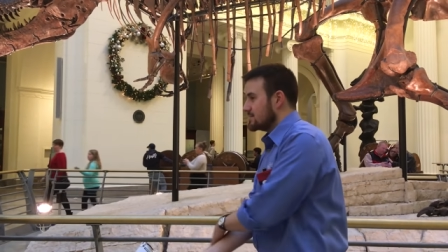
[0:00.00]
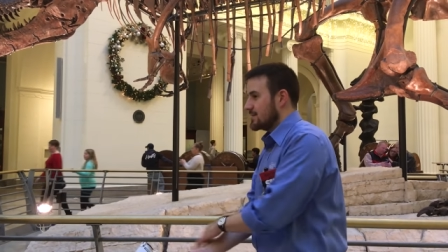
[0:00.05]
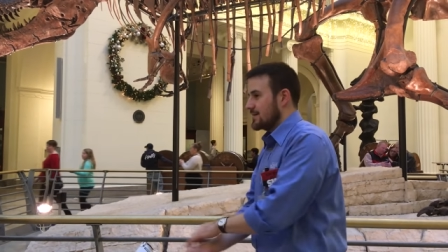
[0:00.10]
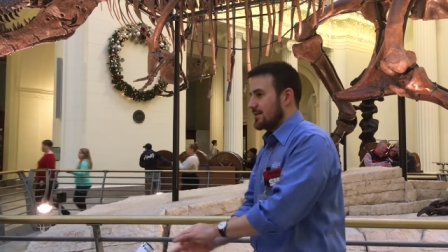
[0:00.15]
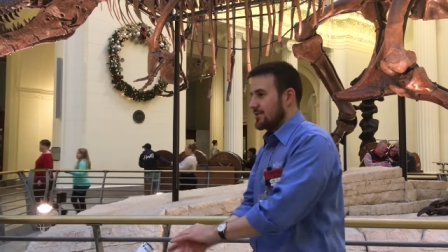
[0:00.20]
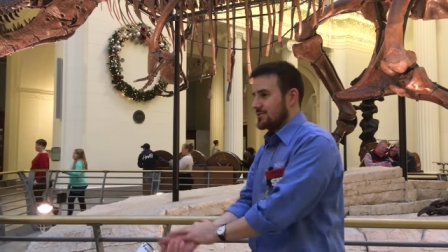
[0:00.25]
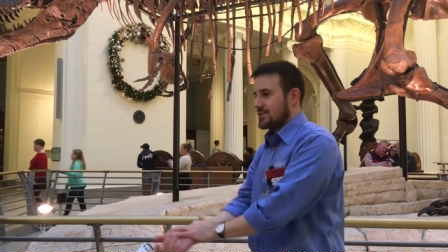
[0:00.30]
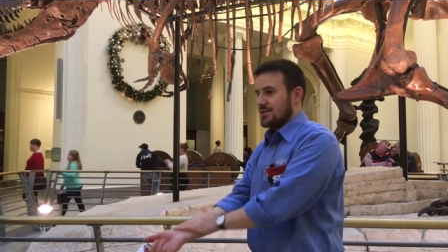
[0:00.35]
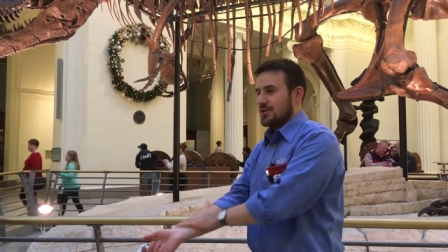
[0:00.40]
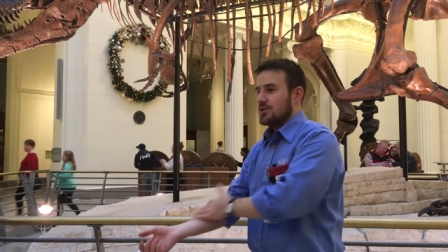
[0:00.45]
They
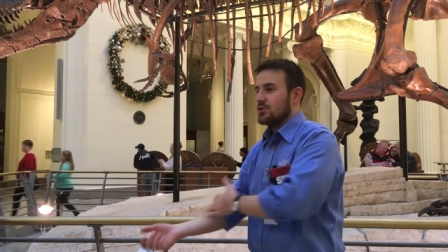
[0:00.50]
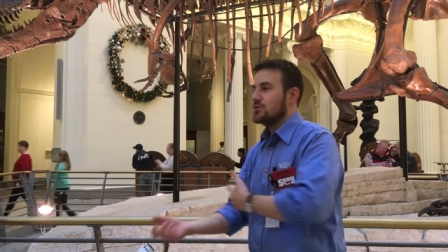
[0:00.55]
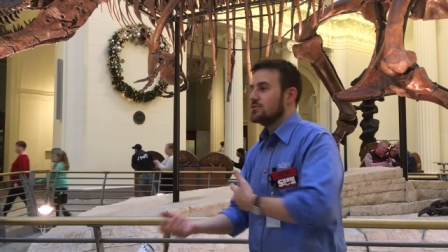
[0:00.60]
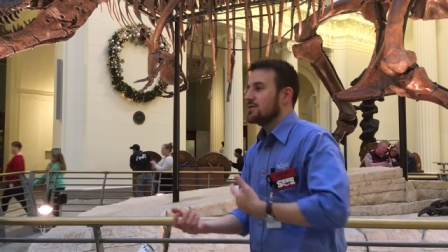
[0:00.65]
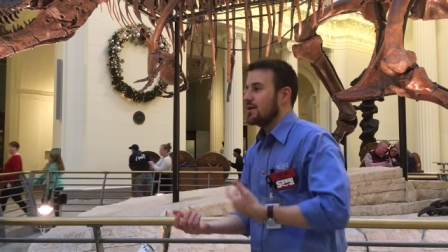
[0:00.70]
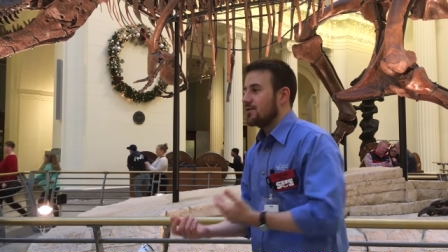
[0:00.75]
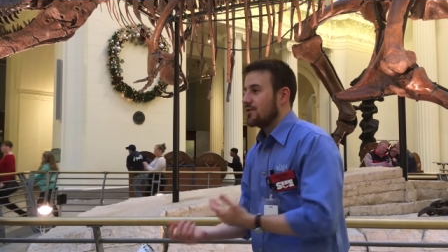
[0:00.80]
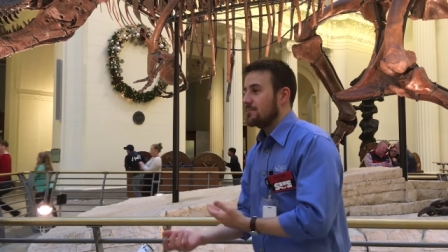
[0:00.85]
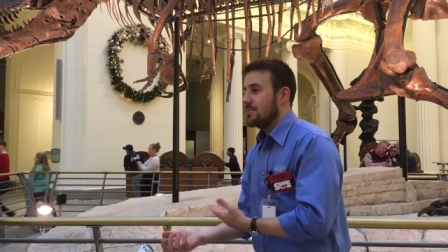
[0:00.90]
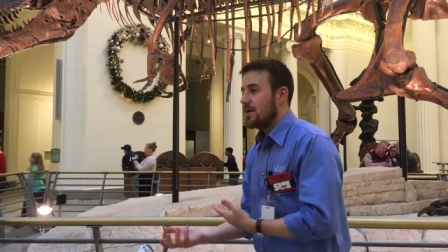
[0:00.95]
don't just
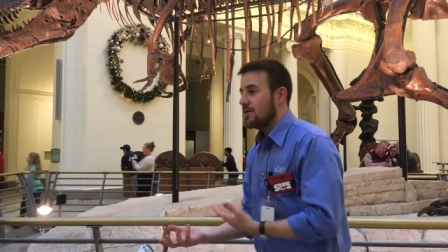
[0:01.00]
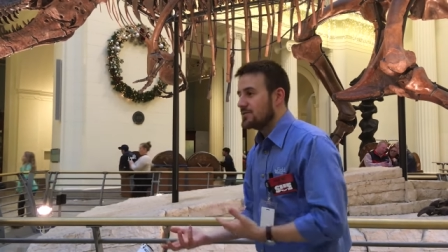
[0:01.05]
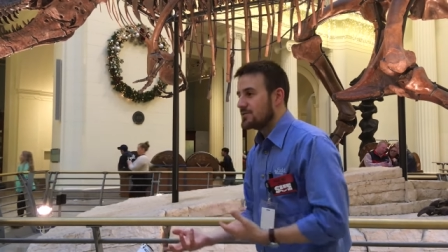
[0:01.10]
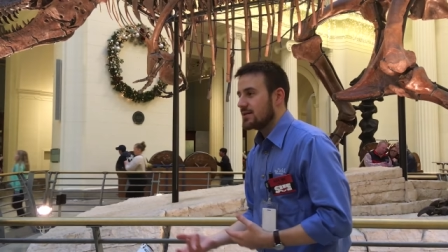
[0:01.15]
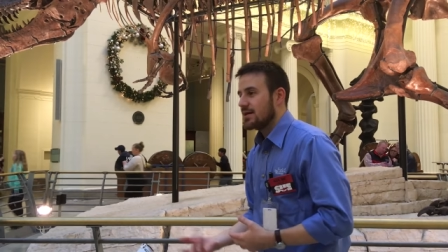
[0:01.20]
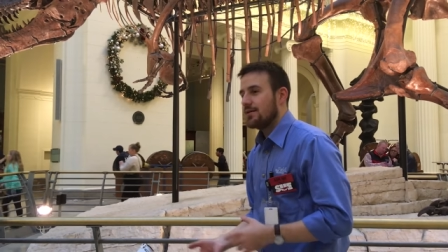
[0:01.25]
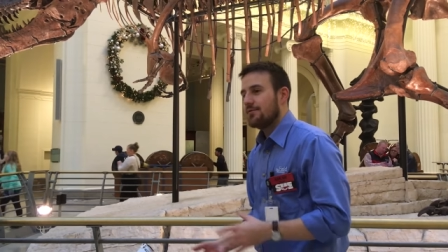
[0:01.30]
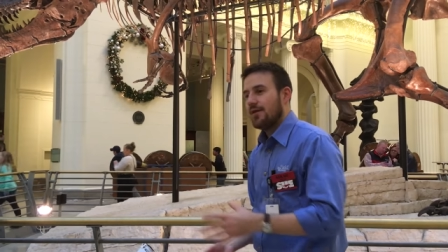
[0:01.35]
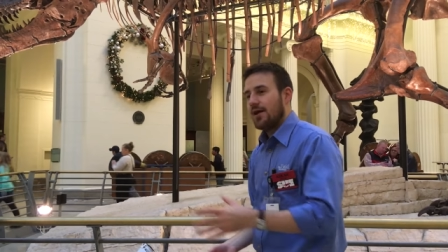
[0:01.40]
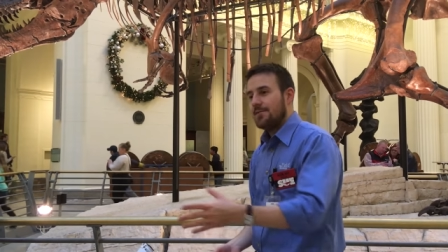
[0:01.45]
lose all their bones
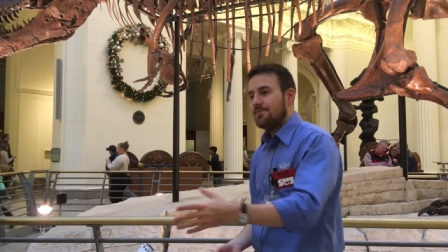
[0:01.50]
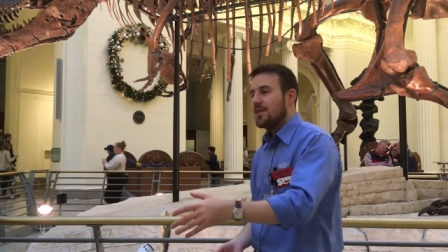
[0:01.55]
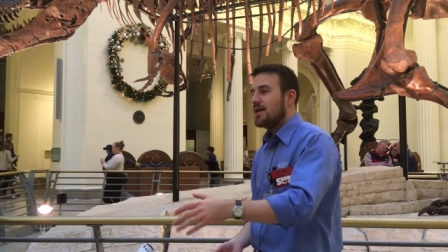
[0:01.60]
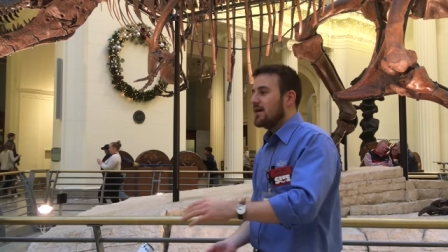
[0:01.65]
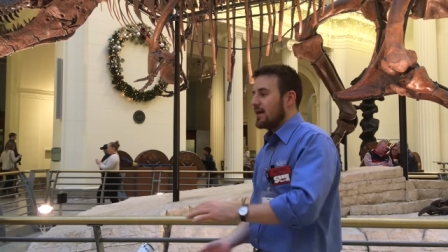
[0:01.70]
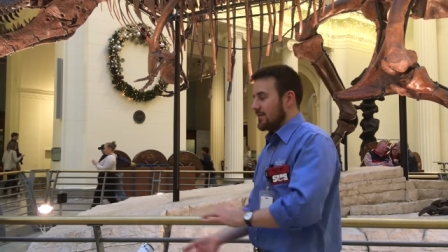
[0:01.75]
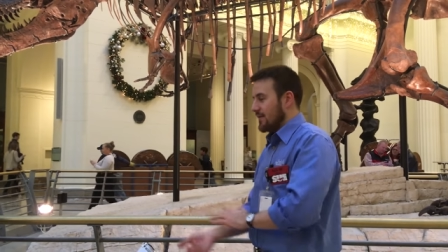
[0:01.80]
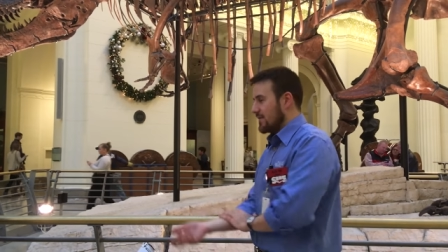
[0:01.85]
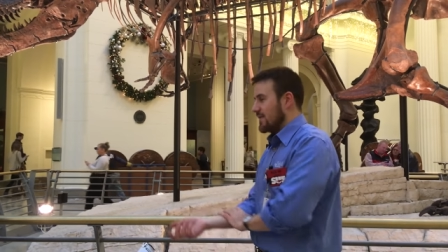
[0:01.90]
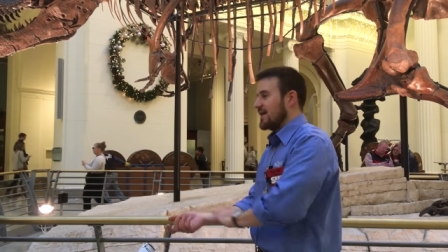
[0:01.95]
then, right?
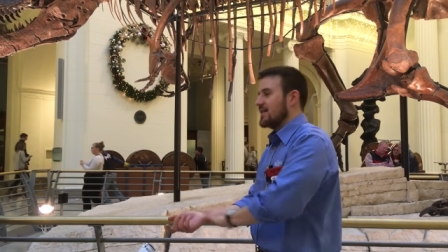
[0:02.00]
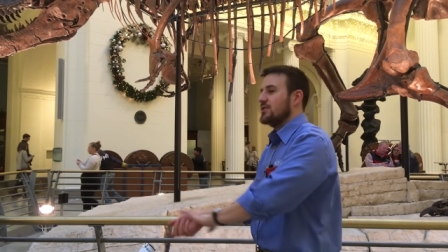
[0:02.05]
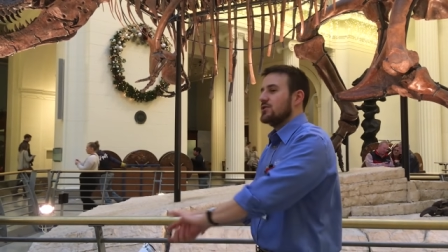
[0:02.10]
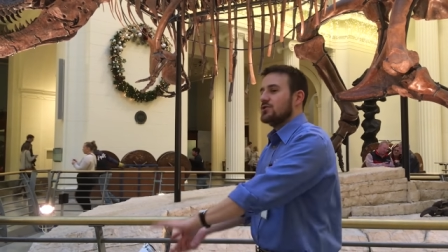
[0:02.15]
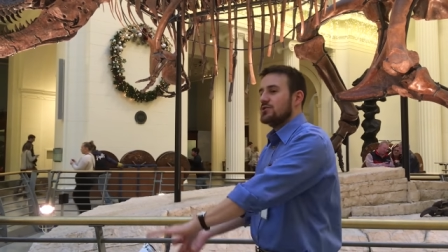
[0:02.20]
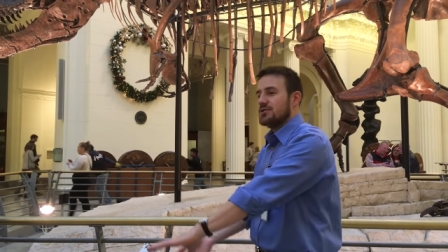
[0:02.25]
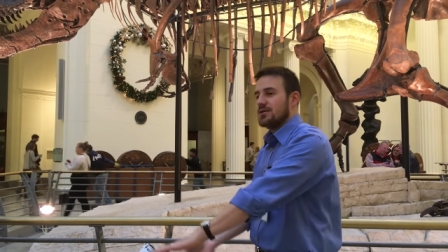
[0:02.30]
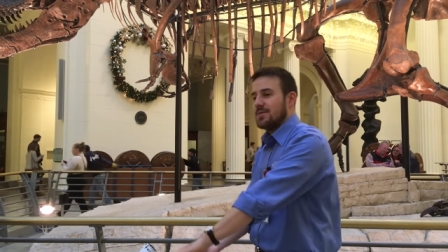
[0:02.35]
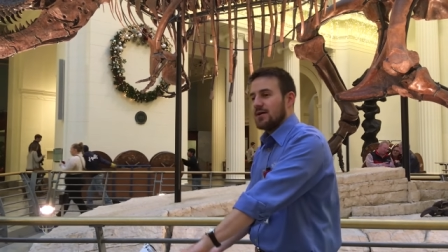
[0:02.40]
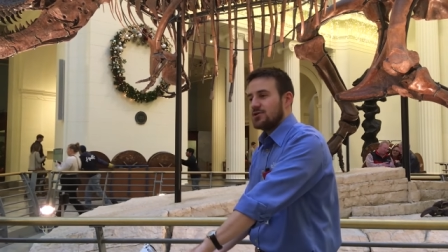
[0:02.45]
And then they
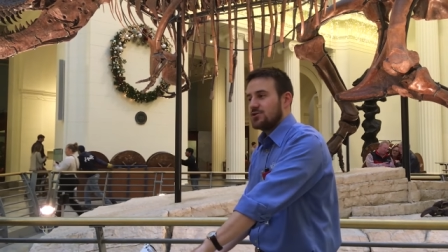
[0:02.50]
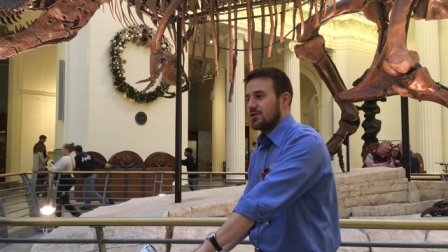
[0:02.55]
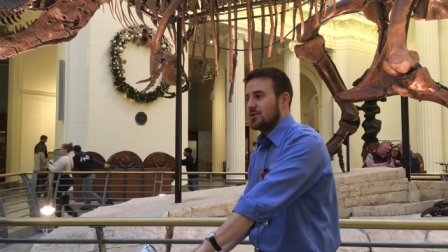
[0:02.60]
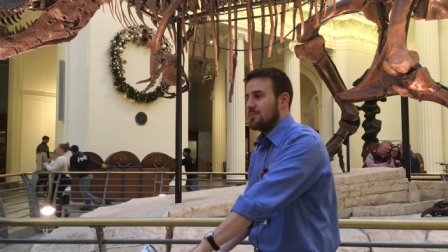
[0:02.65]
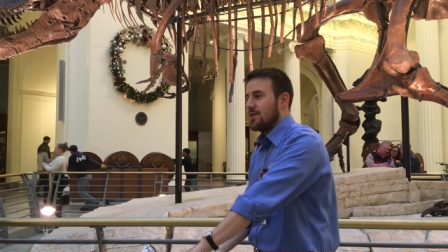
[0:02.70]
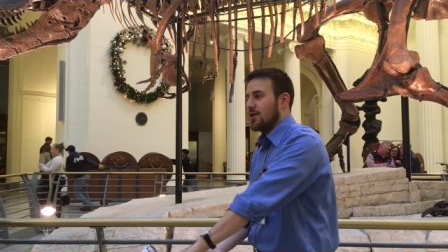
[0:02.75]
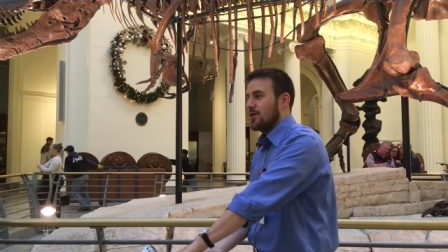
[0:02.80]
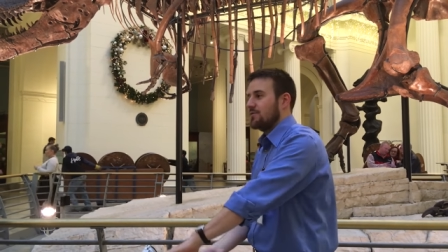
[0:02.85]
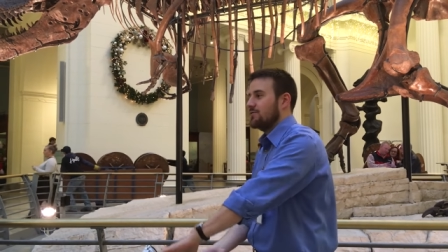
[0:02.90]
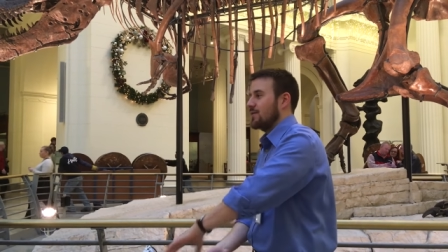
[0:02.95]
lose the medullary
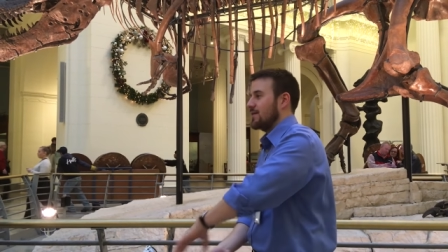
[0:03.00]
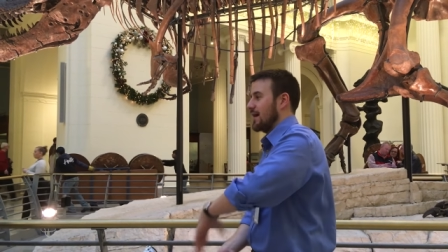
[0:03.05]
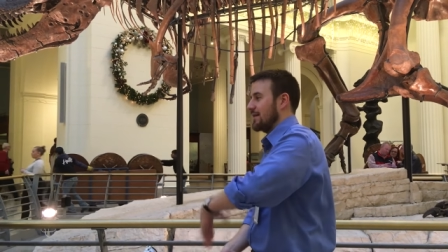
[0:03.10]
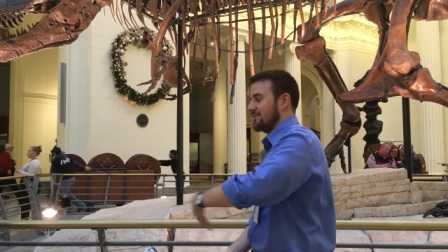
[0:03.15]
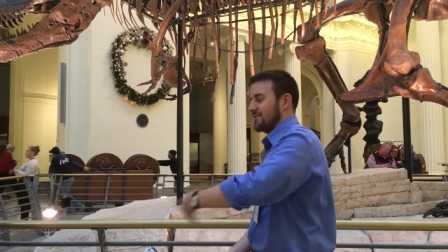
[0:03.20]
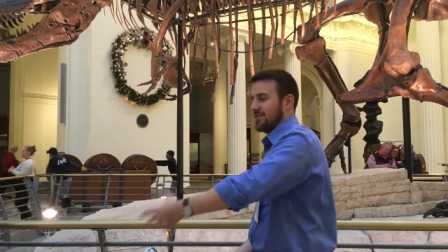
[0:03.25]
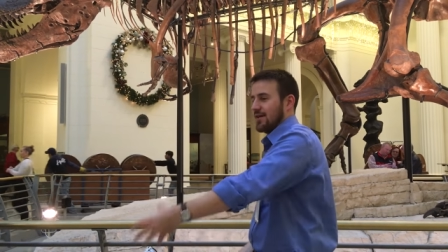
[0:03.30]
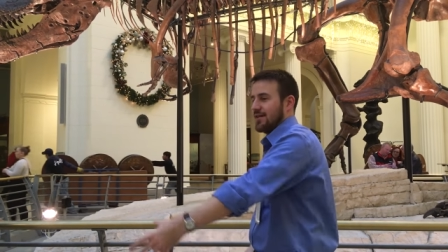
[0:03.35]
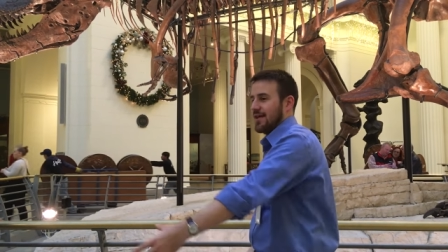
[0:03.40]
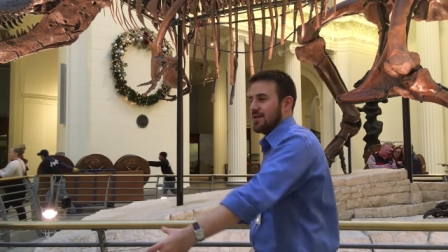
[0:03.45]
bone
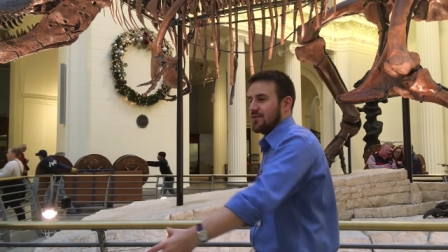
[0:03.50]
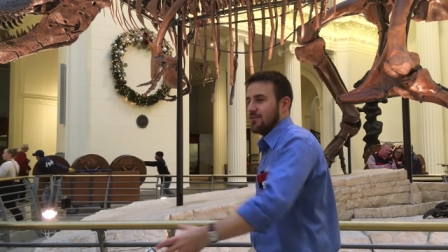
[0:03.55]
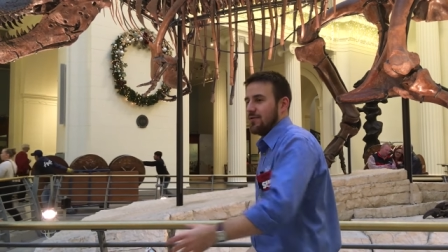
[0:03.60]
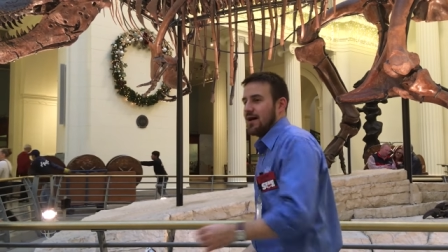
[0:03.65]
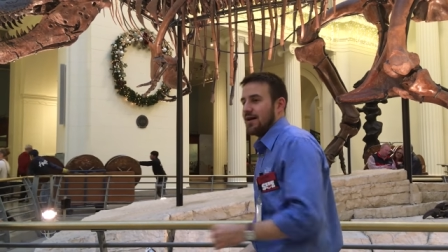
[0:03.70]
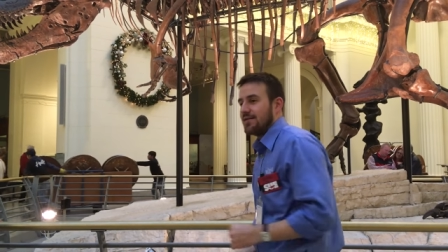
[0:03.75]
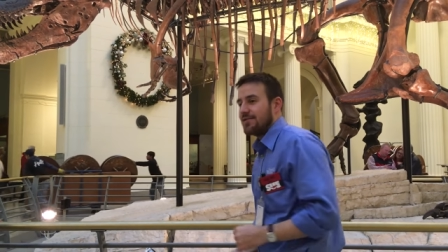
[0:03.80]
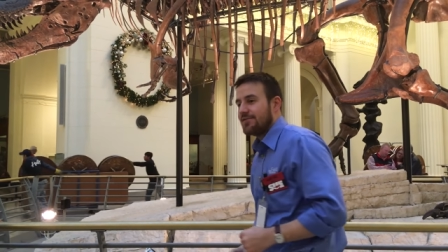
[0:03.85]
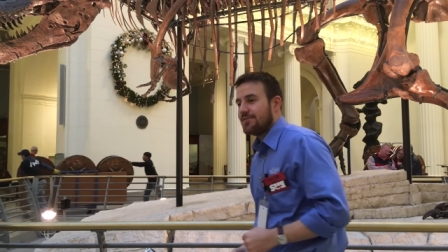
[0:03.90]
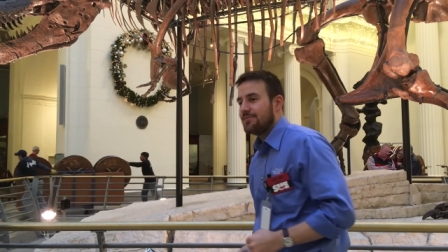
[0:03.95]
after they lay their
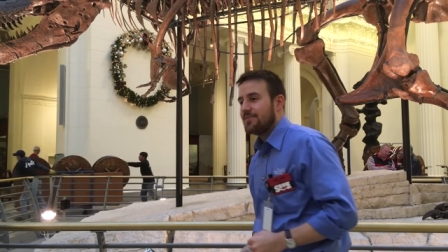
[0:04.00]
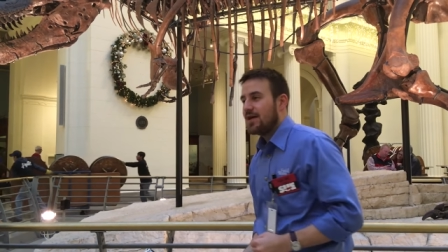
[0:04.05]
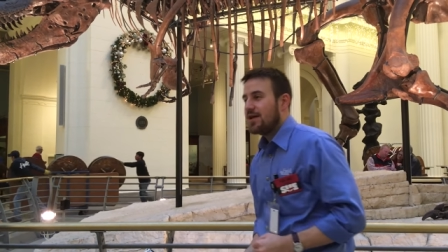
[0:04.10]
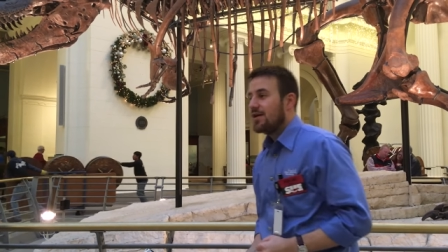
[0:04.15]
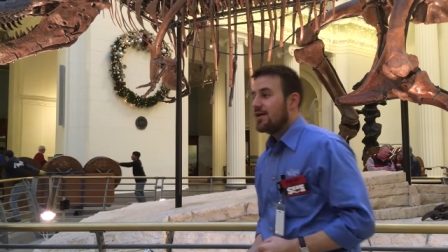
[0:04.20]
eggs.